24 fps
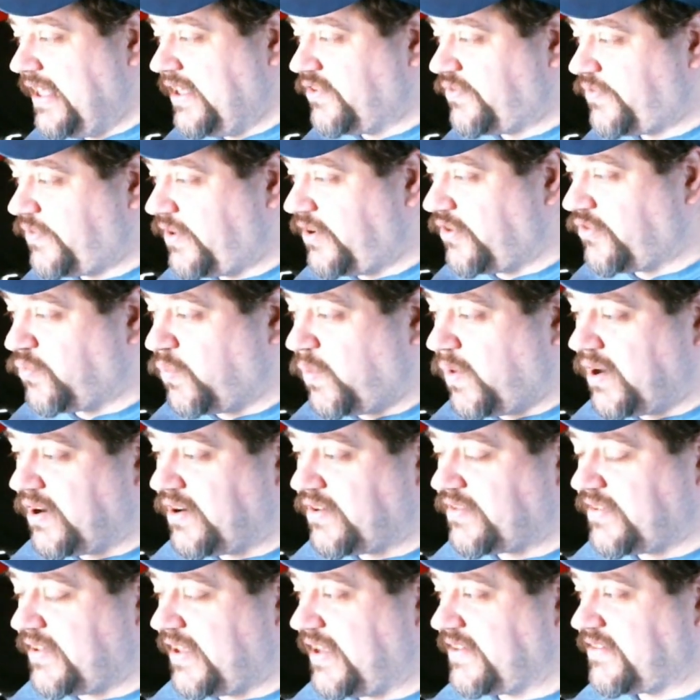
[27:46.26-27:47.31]
as far as
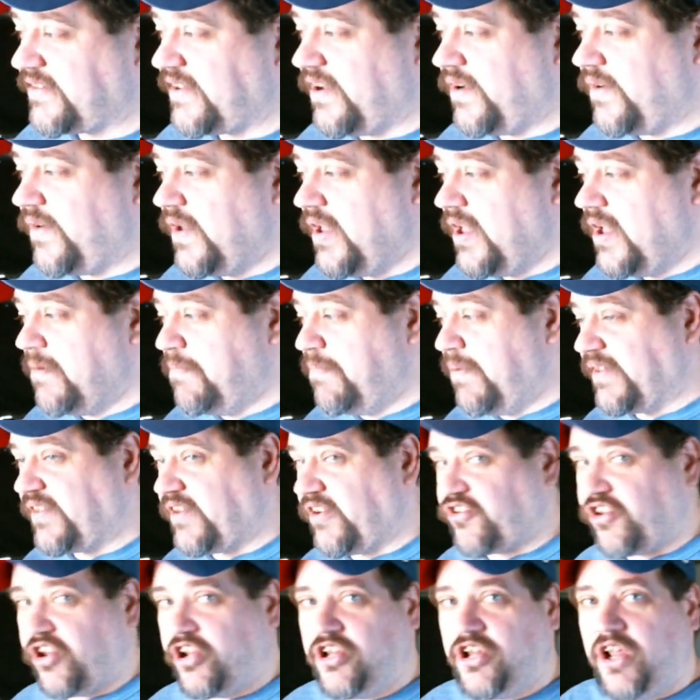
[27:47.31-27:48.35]
water slides go. But
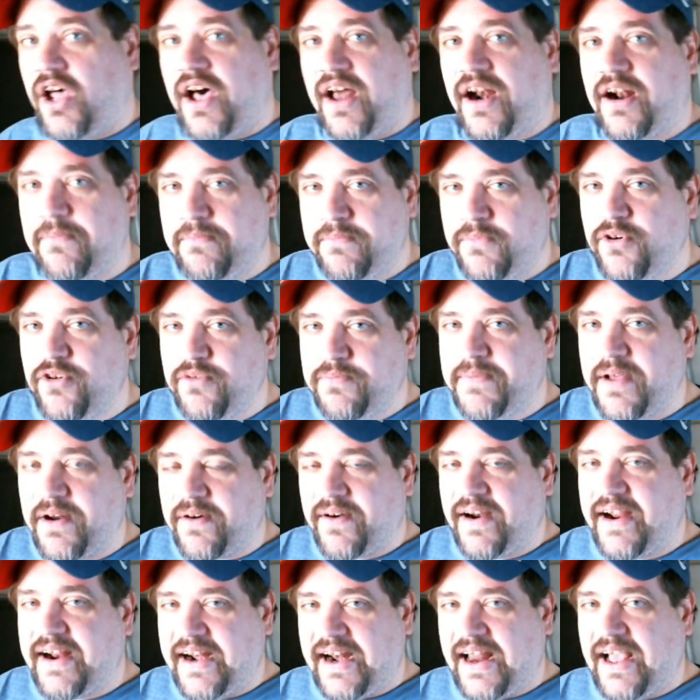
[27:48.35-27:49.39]
there's a lot of movement
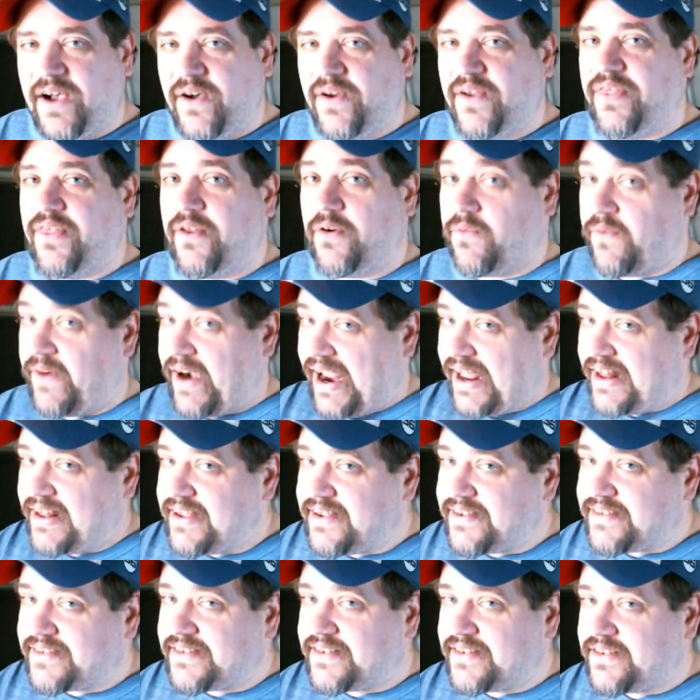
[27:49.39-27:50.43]
right now in the
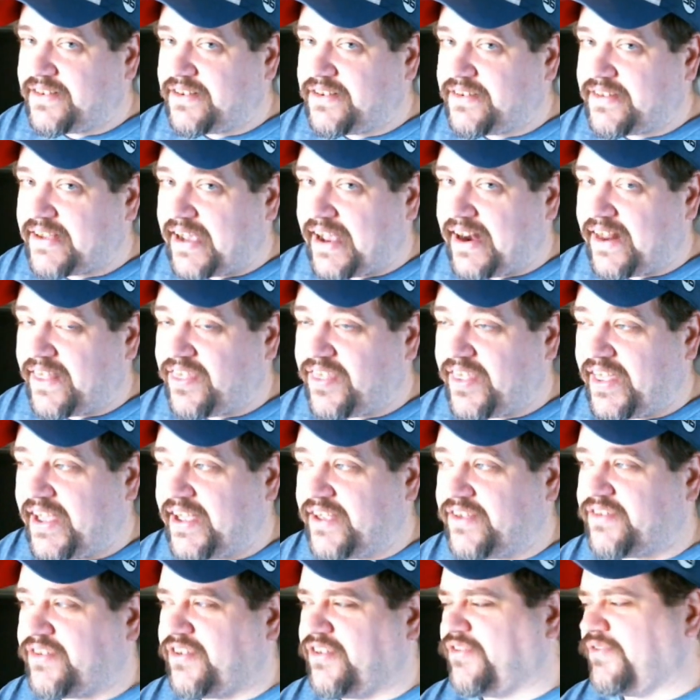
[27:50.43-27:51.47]
rally side of
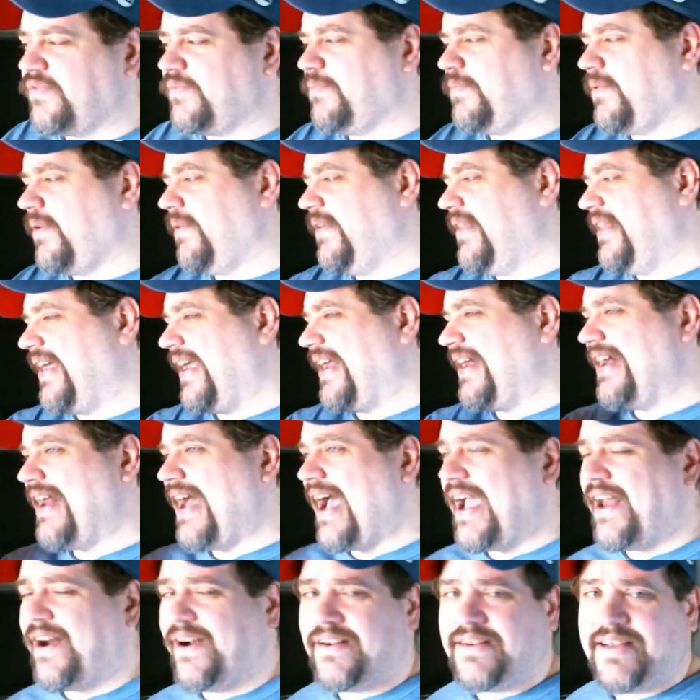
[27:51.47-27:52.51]
things. There's probably like
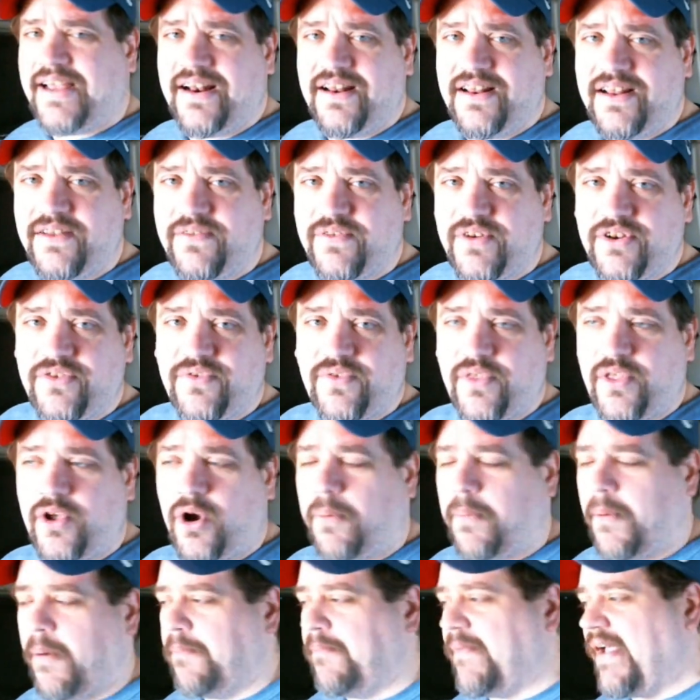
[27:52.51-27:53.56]
nine or ten liveries for the
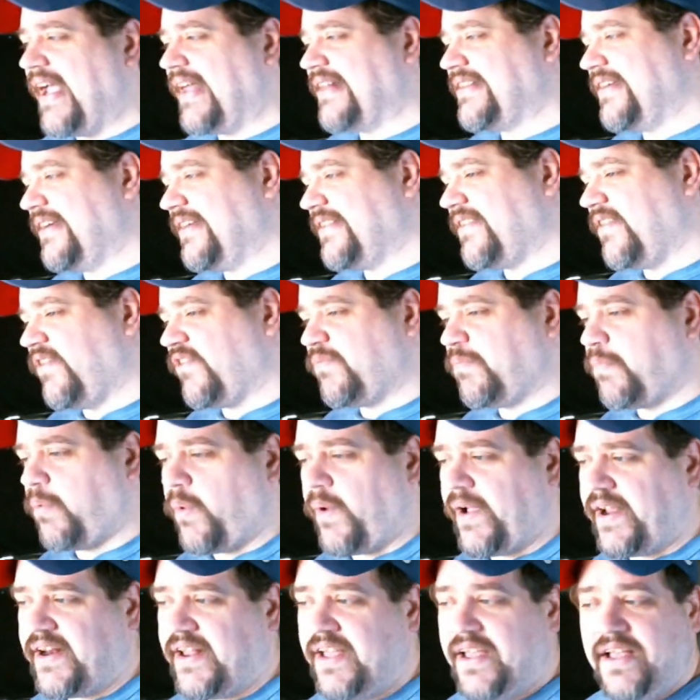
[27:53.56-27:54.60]
Opel Manta at this
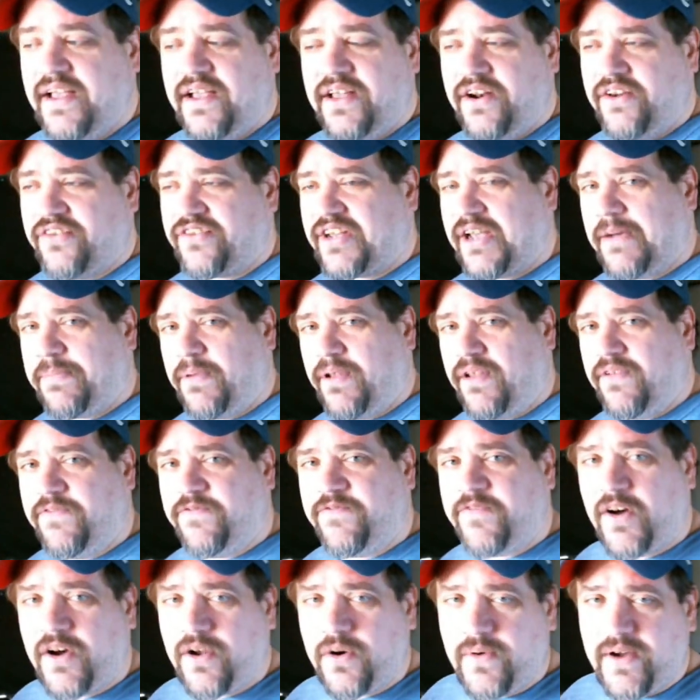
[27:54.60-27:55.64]
point. There's a couple of
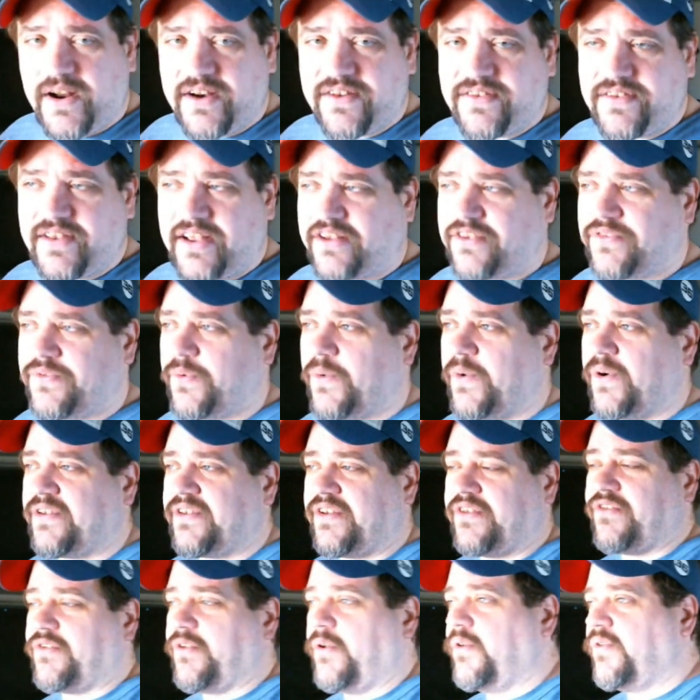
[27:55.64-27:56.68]
photo etch sets for it.
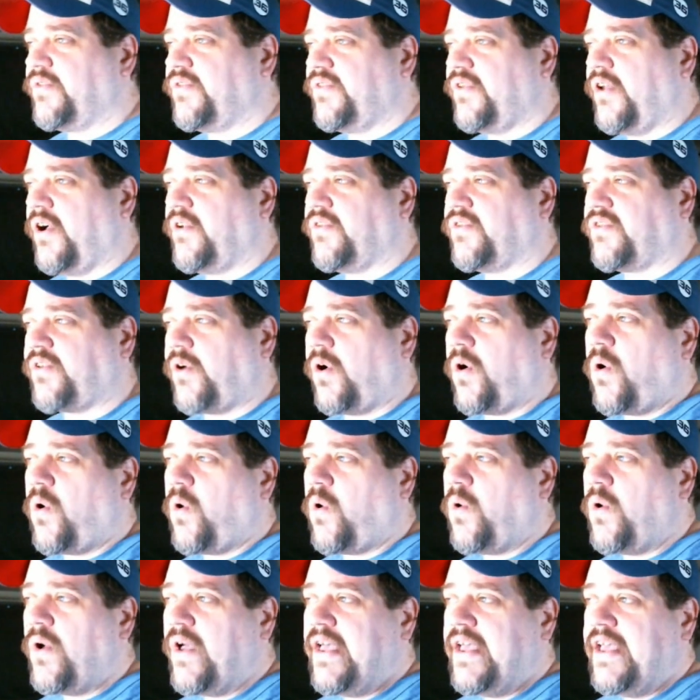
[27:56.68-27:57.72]
There's, a, there's the
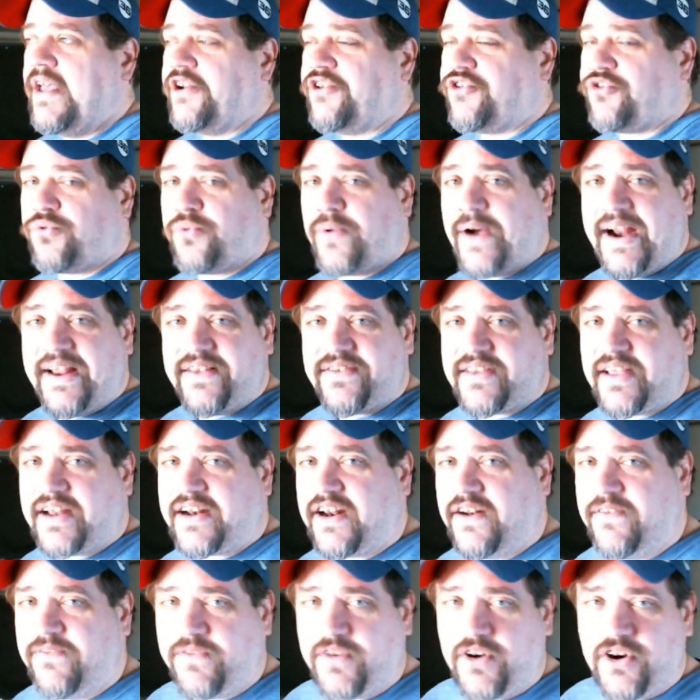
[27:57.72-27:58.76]
whole
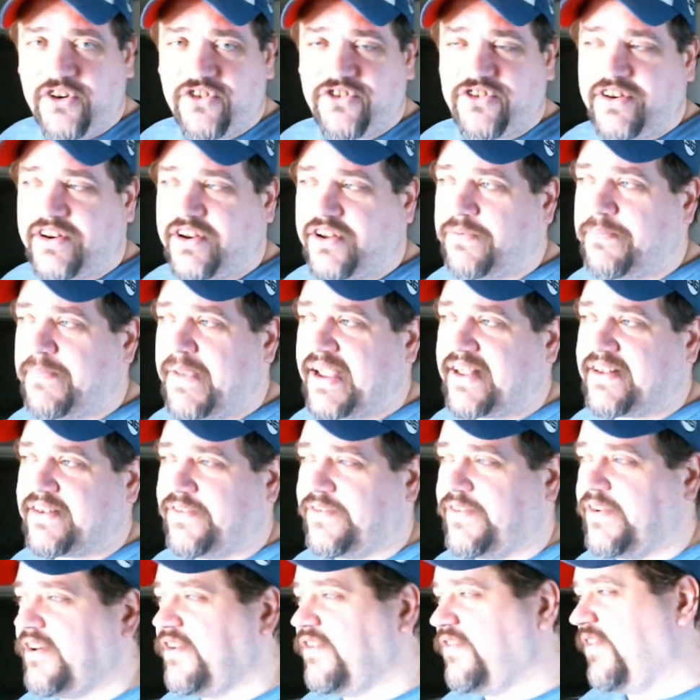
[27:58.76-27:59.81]
transkit conversion to make it
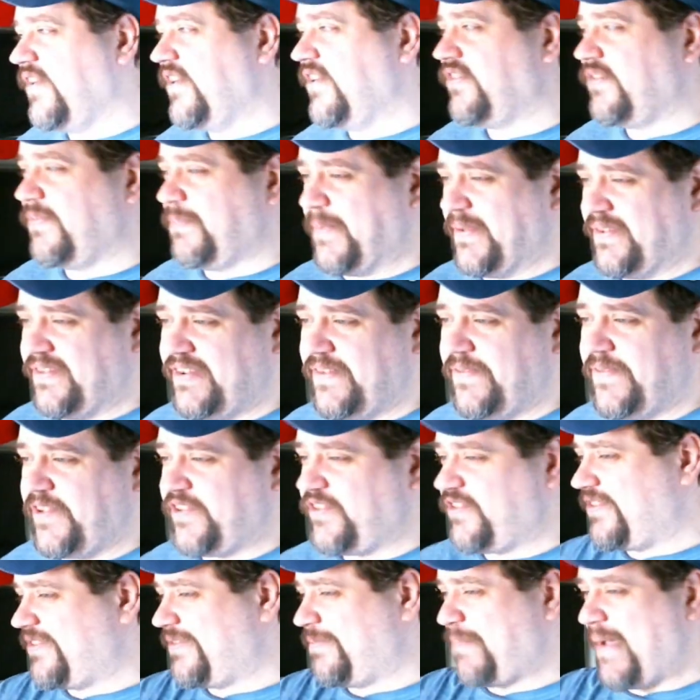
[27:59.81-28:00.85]
the very, very specific
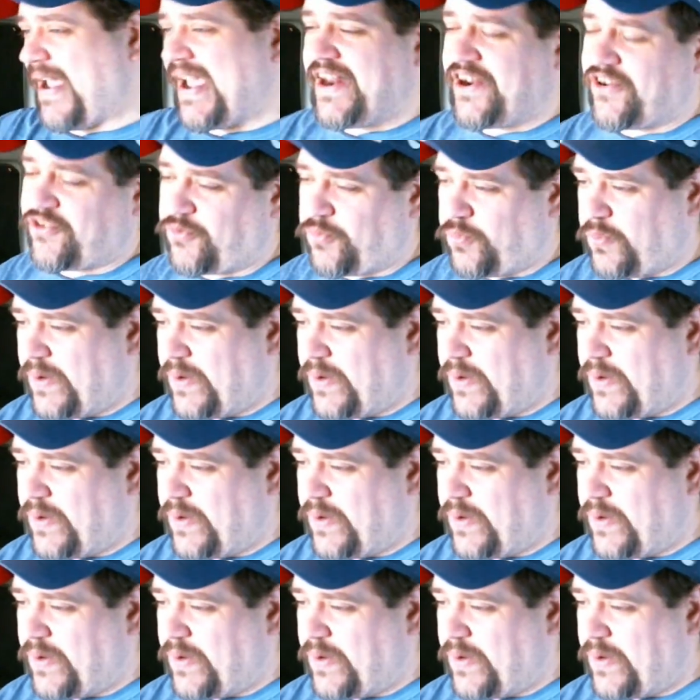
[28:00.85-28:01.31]
Spanish